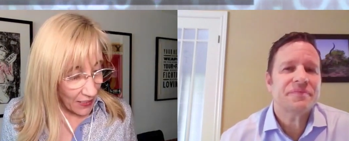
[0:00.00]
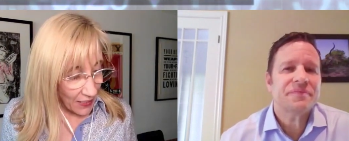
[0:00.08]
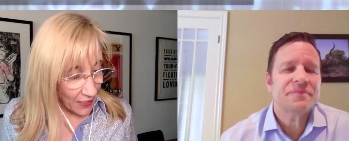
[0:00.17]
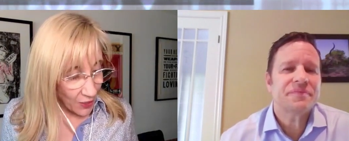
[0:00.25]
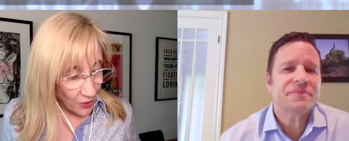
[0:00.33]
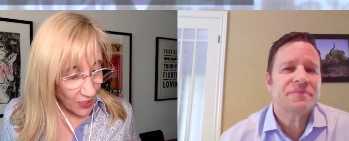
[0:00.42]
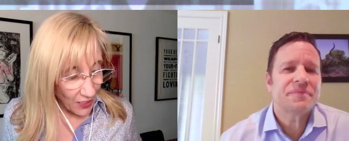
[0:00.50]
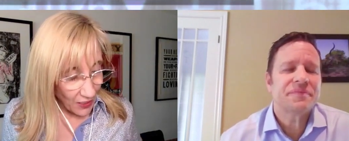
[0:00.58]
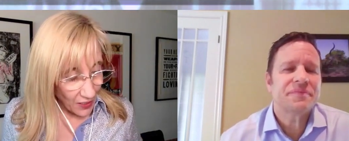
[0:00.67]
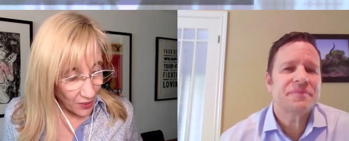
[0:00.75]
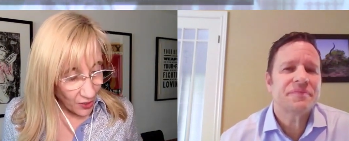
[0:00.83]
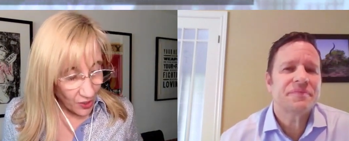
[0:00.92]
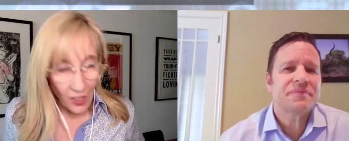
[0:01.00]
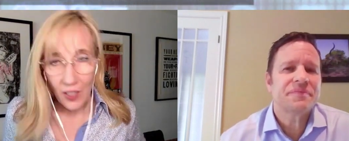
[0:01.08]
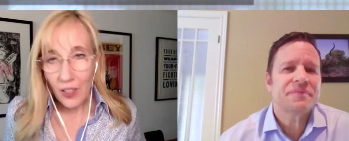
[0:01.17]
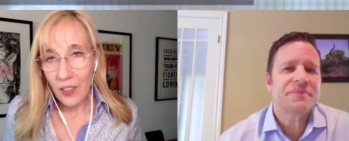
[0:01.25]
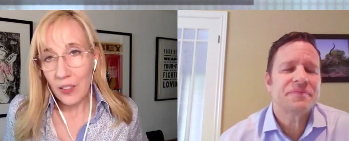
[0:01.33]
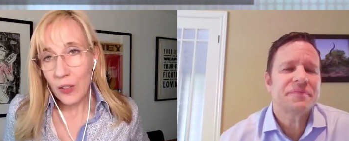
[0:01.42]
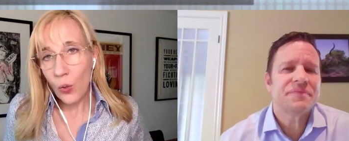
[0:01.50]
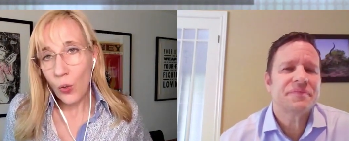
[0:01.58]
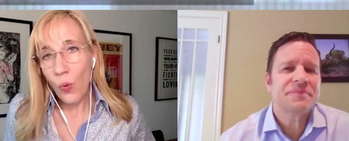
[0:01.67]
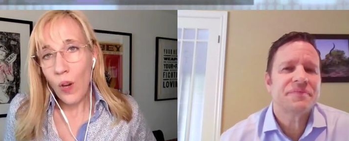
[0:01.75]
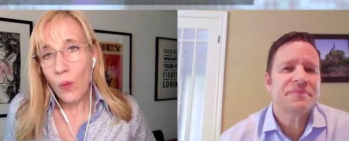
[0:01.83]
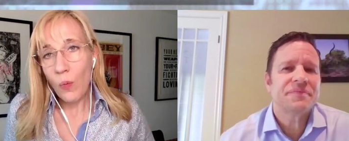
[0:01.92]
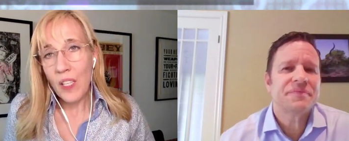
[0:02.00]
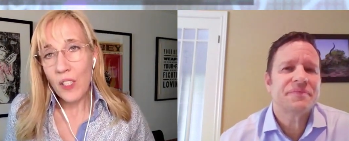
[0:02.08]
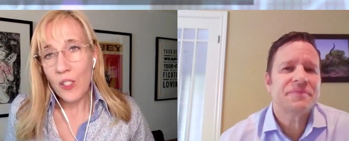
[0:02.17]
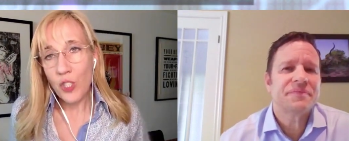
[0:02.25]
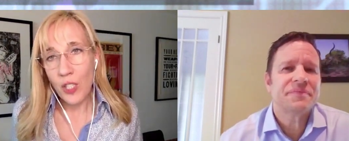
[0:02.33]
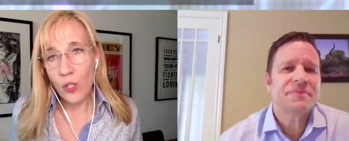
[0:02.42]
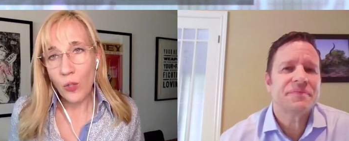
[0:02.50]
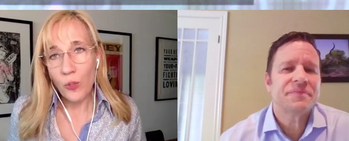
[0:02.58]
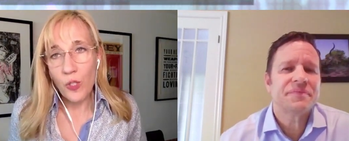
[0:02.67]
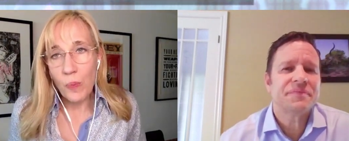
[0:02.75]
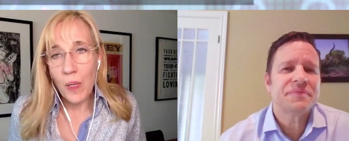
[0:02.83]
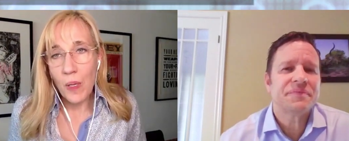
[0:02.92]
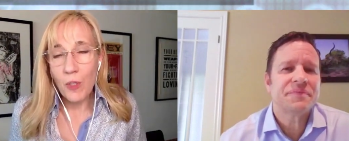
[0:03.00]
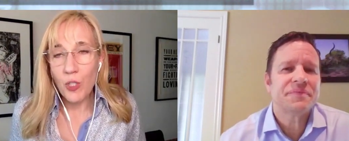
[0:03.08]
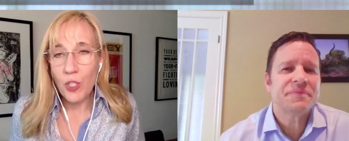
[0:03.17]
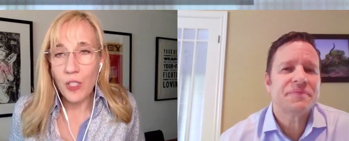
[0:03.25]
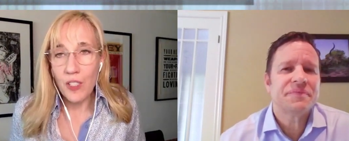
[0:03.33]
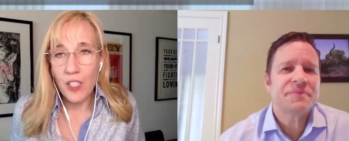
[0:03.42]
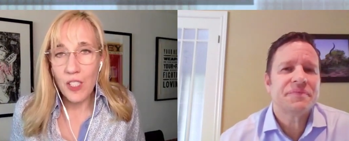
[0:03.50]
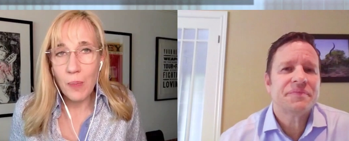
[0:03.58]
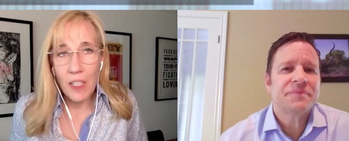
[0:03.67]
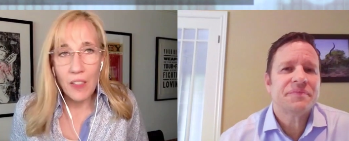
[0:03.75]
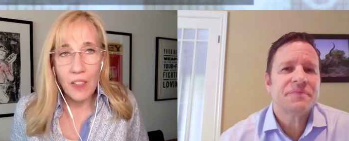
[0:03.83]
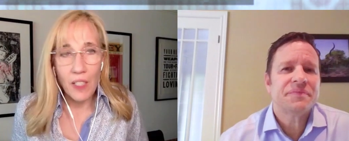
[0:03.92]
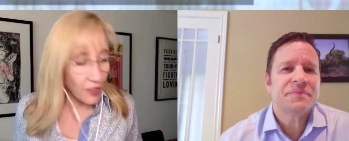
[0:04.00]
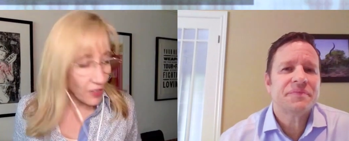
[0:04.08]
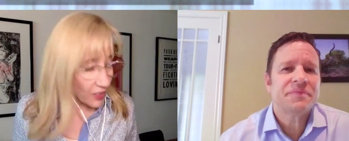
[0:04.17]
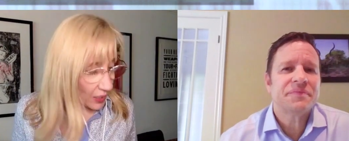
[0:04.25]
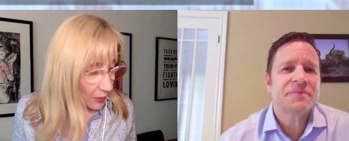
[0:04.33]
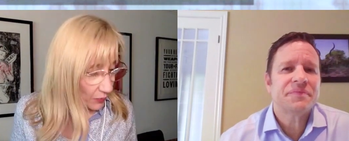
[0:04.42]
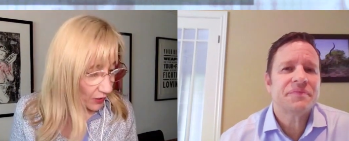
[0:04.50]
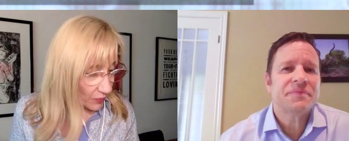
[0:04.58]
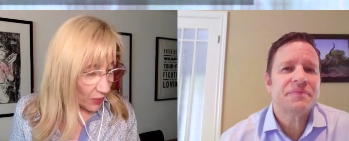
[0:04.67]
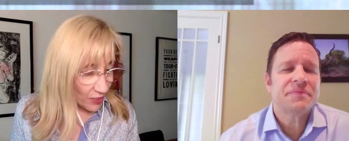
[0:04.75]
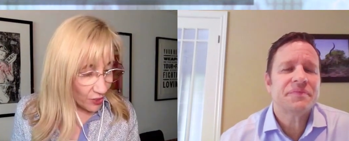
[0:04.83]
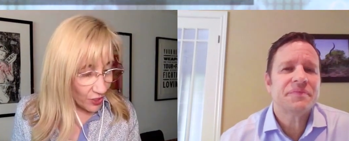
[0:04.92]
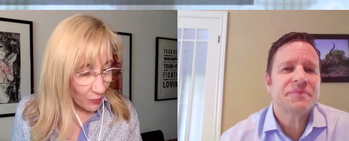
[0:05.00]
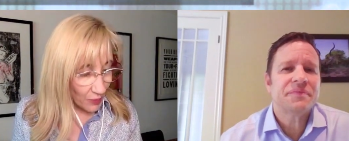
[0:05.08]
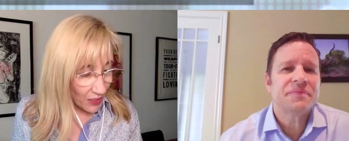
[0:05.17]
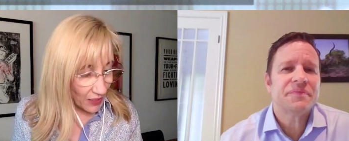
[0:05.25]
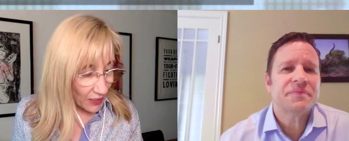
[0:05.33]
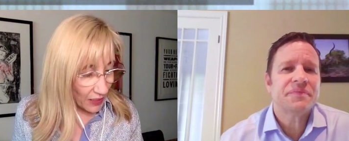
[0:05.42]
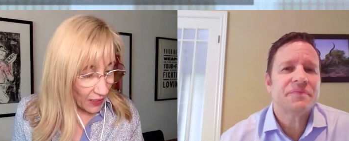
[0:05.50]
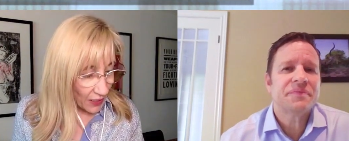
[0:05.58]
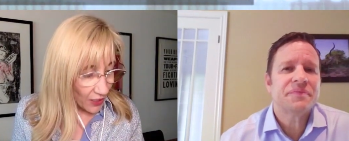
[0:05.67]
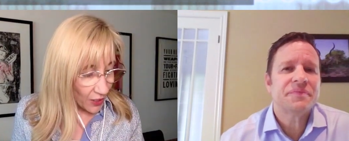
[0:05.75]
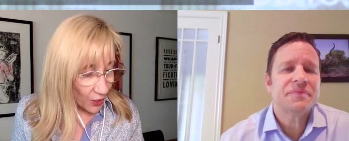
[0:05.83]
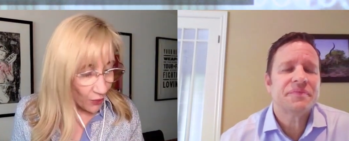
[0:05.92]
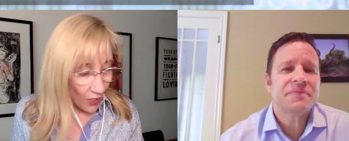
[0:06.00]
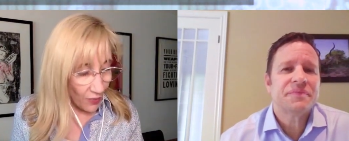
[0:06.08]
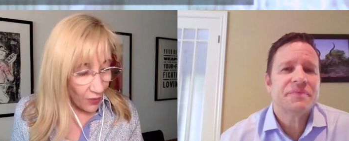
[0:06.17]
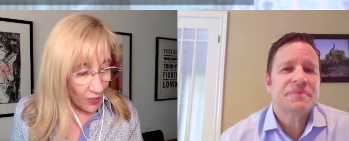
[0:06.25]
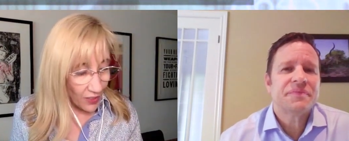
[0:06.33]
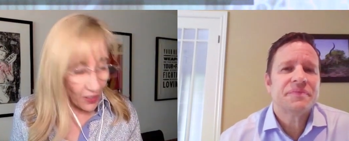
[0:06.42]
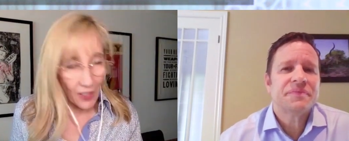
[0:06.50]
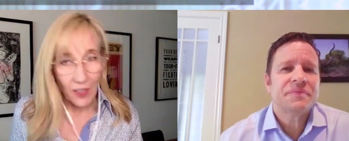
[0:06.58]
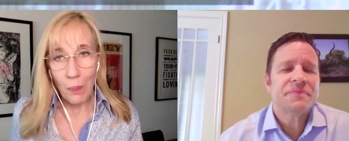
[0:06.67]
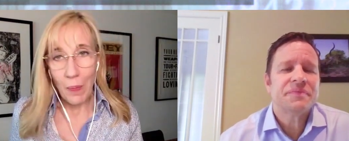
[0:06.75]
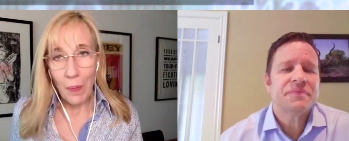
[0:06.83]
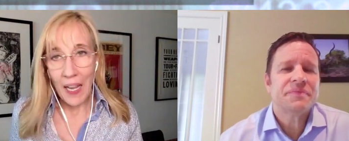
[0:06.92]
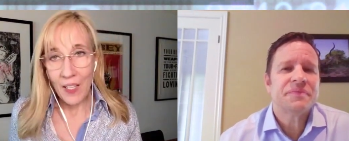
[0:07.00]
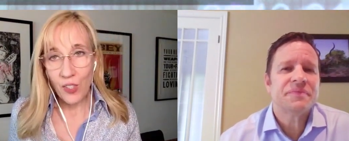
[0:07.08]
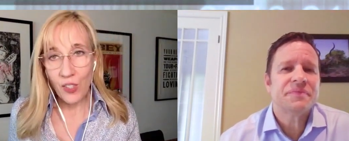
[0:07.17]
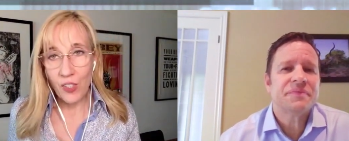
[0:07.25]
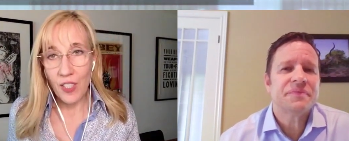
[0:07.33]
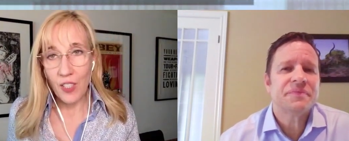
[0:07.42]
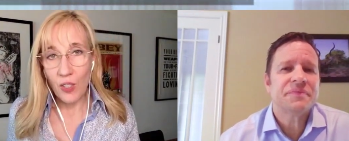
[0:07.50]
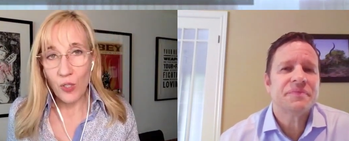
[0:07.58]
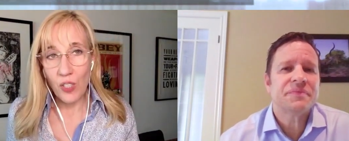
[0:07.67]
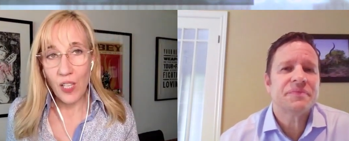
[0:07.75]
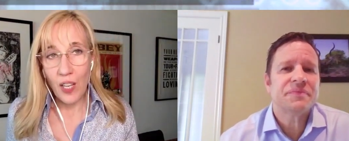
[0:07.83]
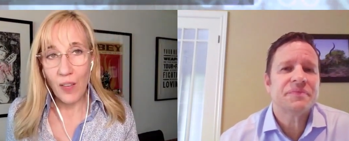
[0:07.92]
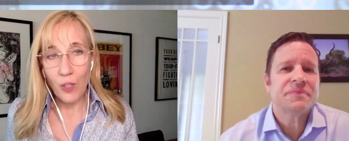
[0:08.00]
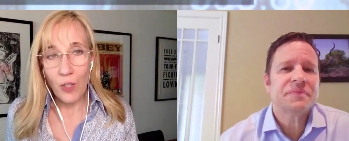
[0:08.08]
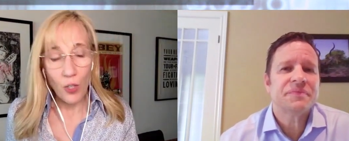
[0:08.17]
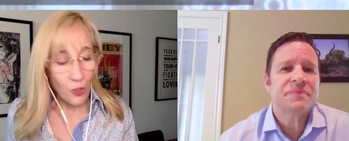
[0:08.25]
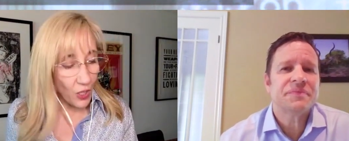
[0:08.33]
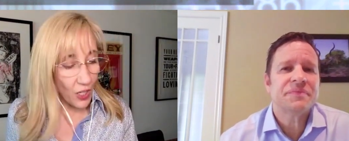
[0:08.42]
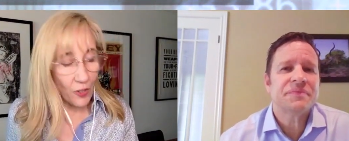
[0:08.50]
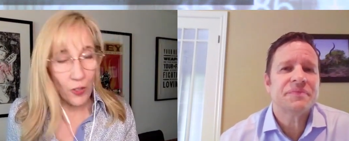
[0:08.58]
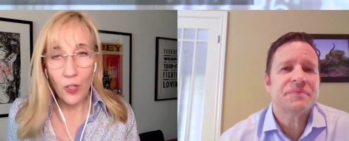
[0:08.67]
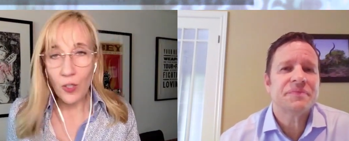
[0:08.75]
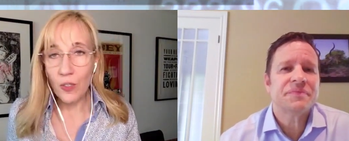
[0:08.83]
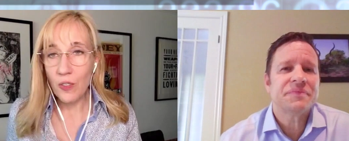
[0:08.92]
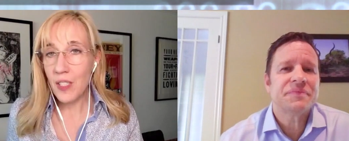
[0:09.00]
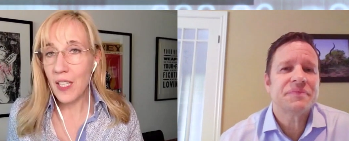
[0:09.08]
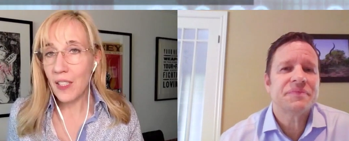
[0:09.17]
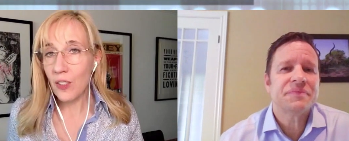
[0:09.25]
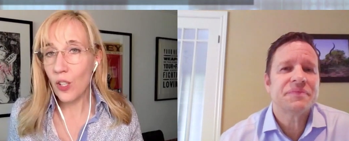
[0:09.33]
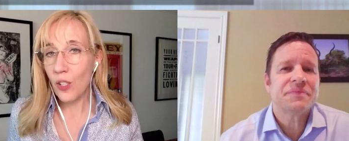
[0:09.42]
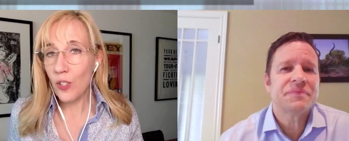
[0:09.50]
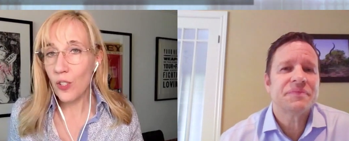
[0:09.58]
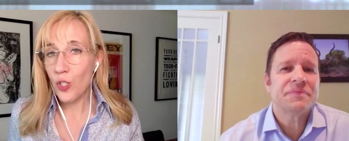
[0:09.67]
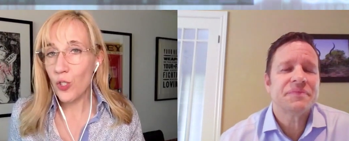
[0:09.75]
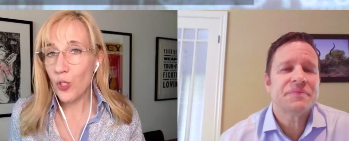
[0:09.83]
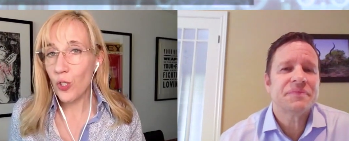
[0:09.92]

Speaker 1: Can you tell us uh, what we as shareholders maybe should anticipate in the next couple of months? I mean, you've obviously got the mask deals covered. Are there other technologies you're